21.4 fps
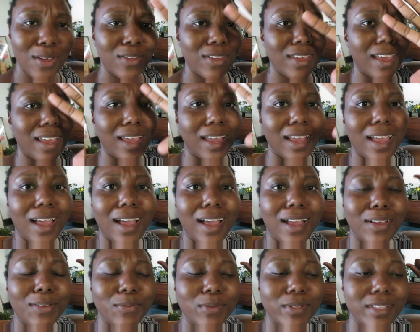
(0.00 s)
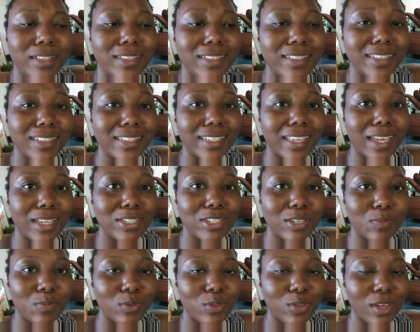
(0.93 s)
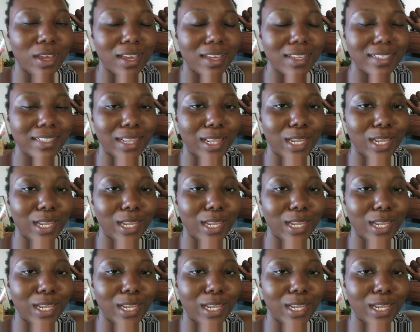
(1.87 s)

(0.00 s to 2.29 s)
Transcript: Okay, I will catch up with you guys